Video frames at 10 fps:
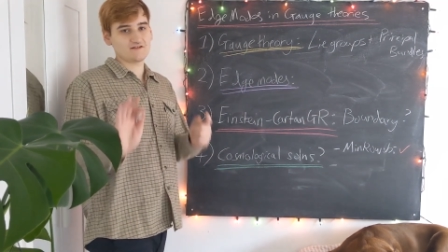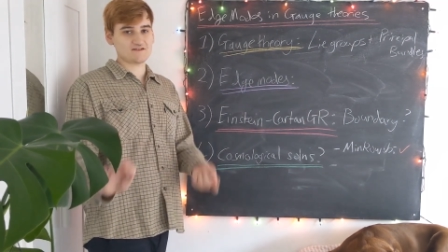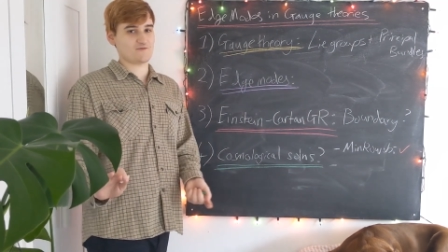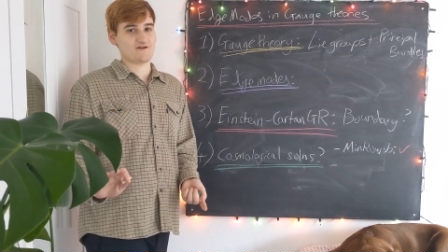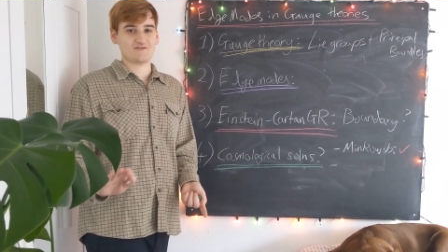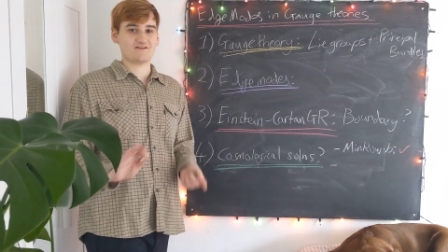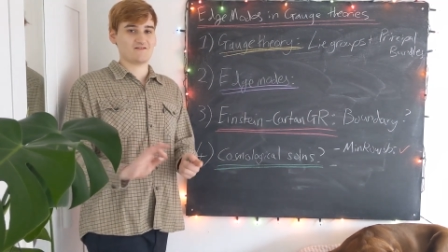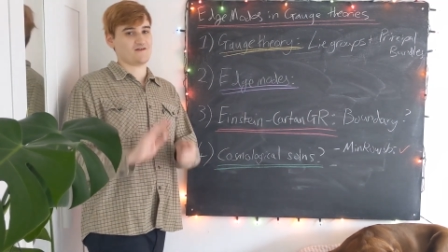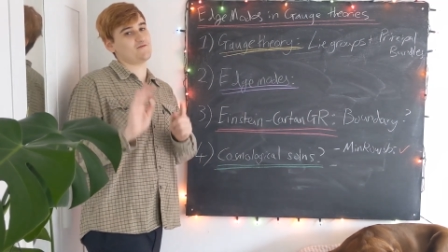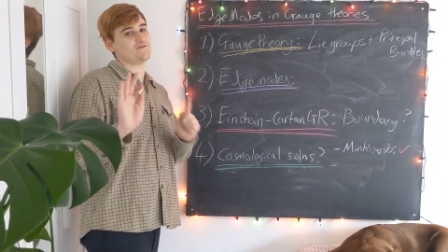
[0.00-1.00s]
Don't worry if you
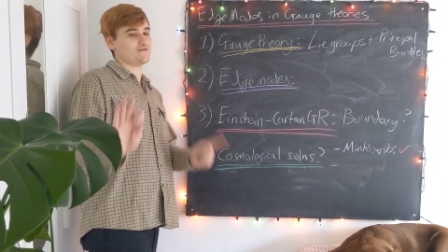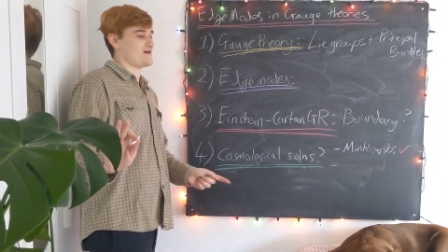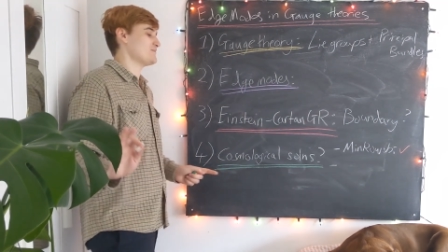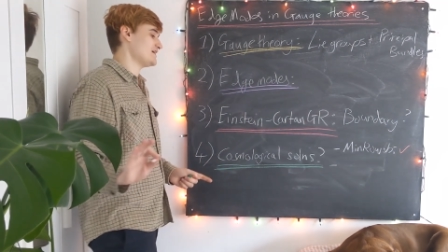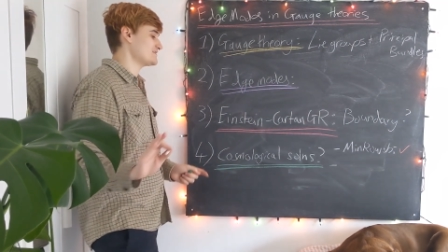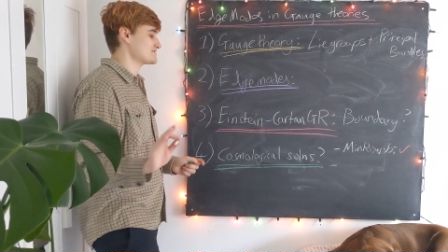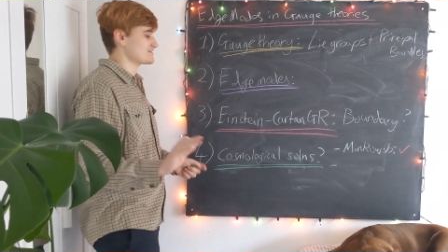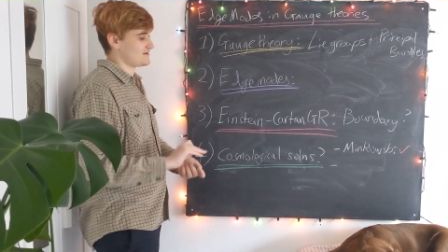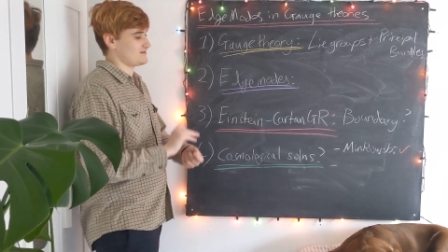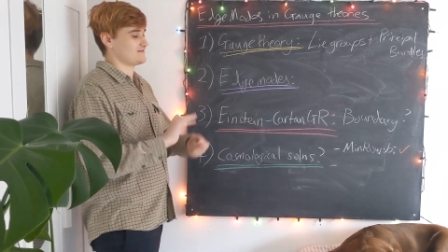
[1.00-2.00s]
don't know what all that
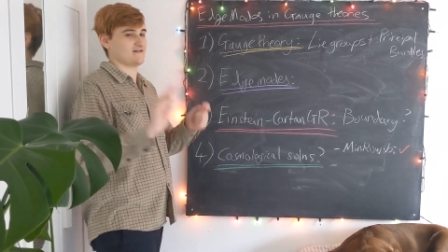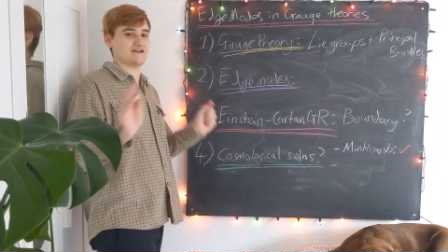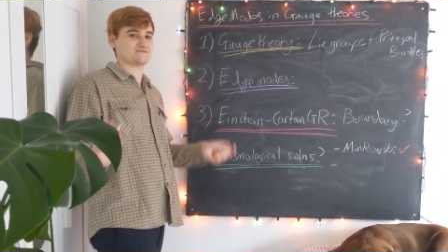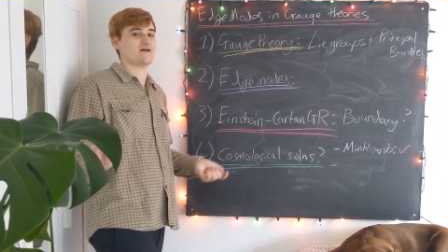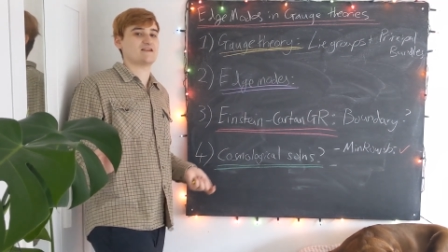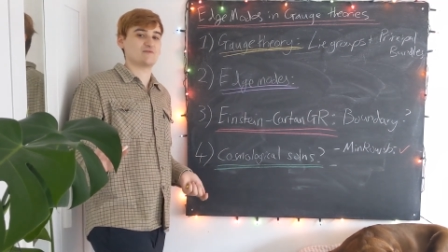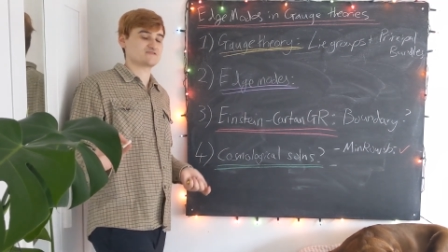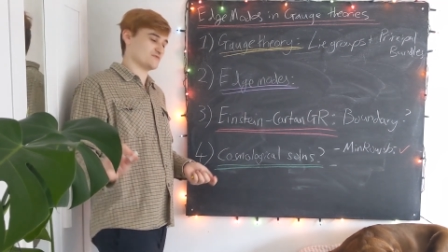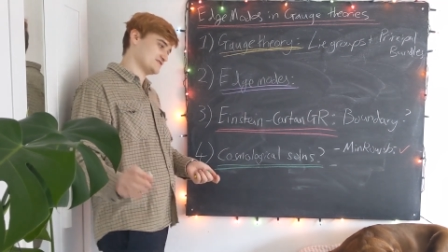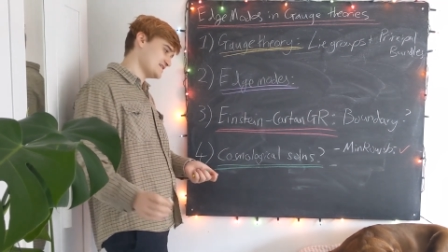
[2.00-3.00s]
means, I'll explain in
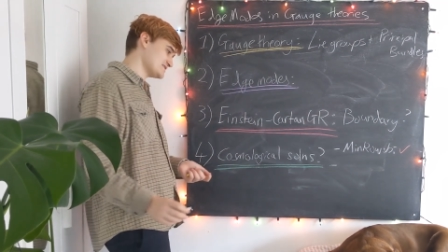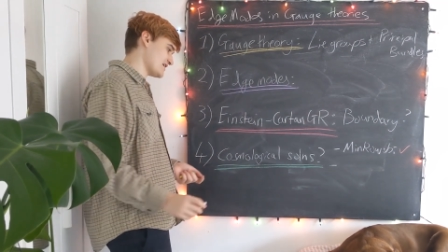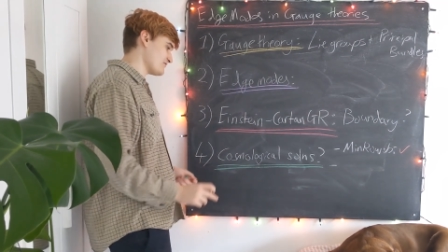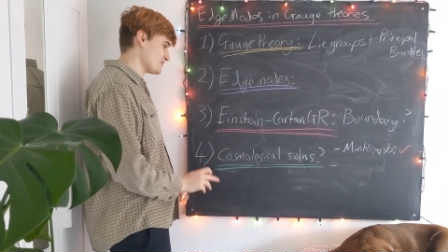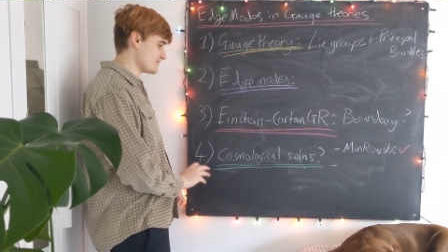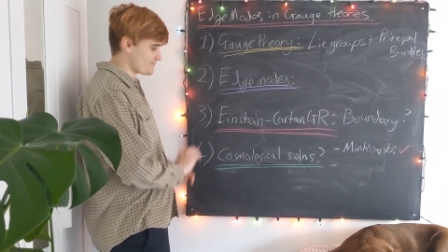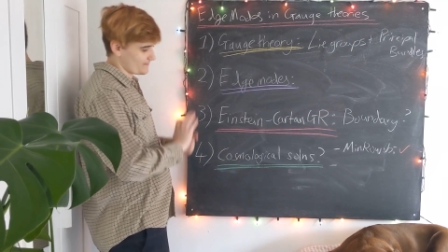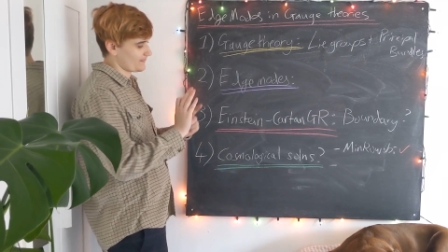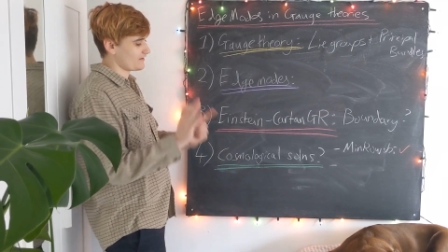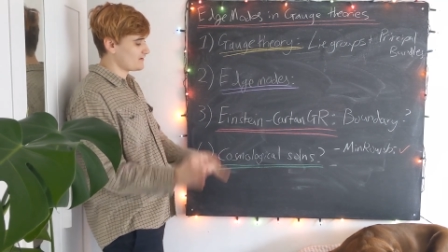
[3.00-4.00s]
much more detail, but
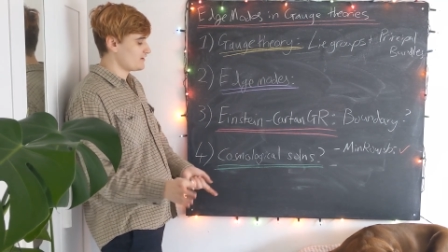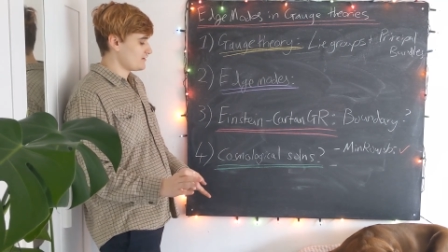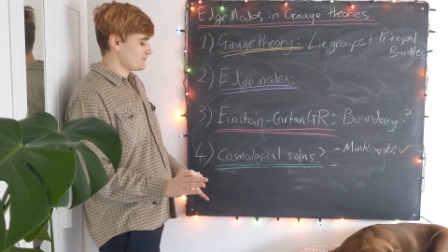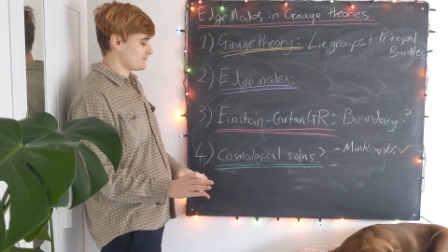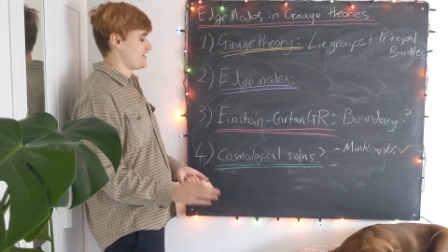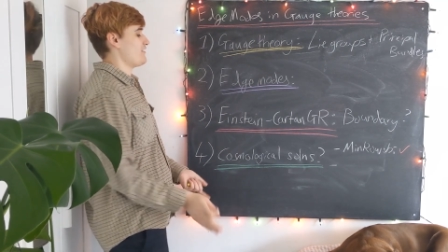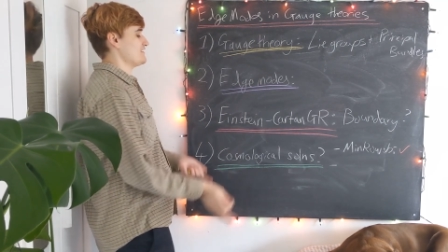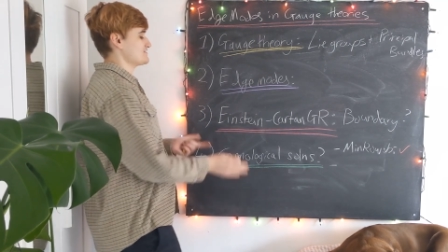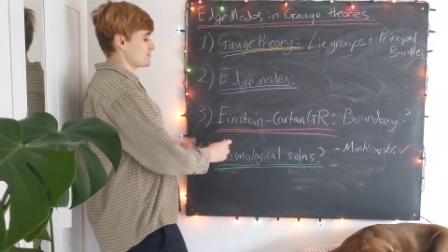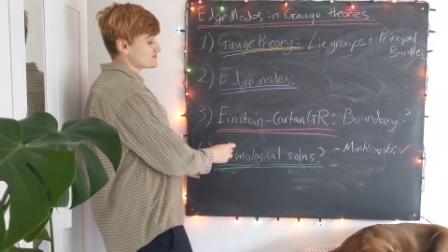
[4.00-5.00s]
for now
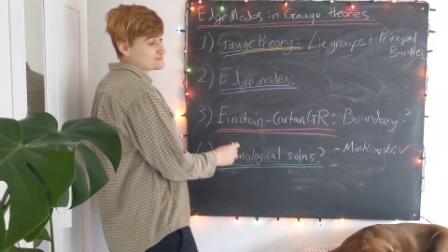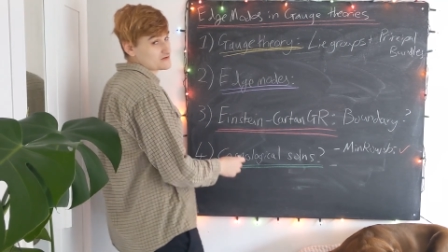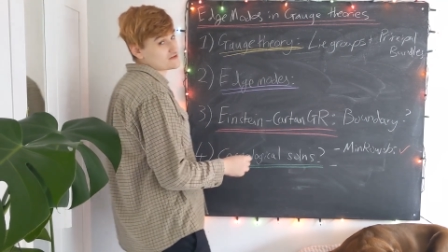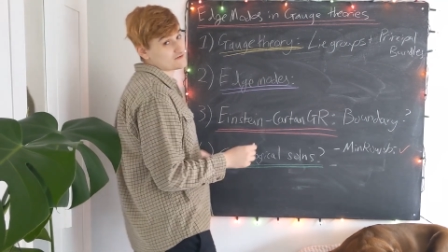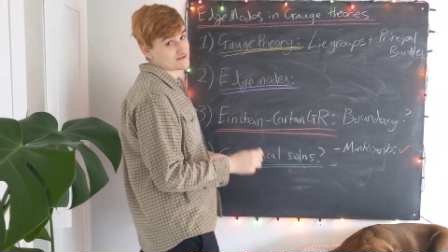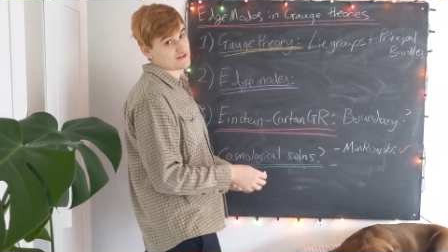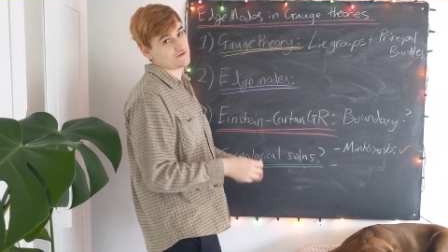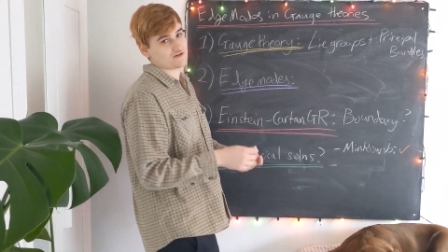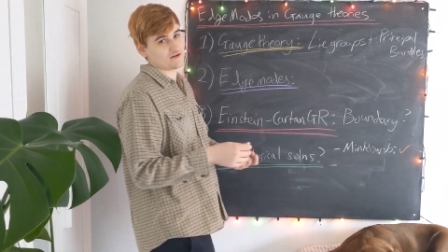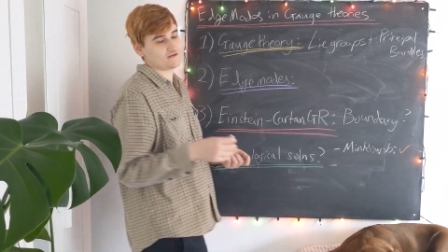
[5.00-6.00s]
it's a cosmological
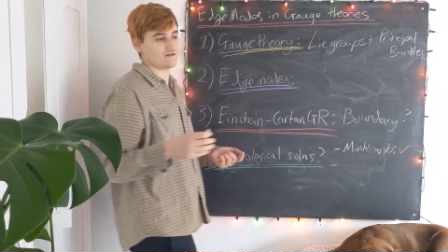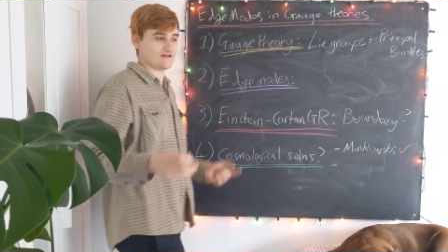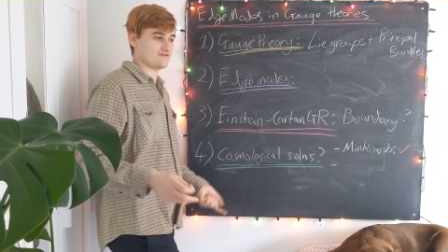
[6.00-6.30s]
solution.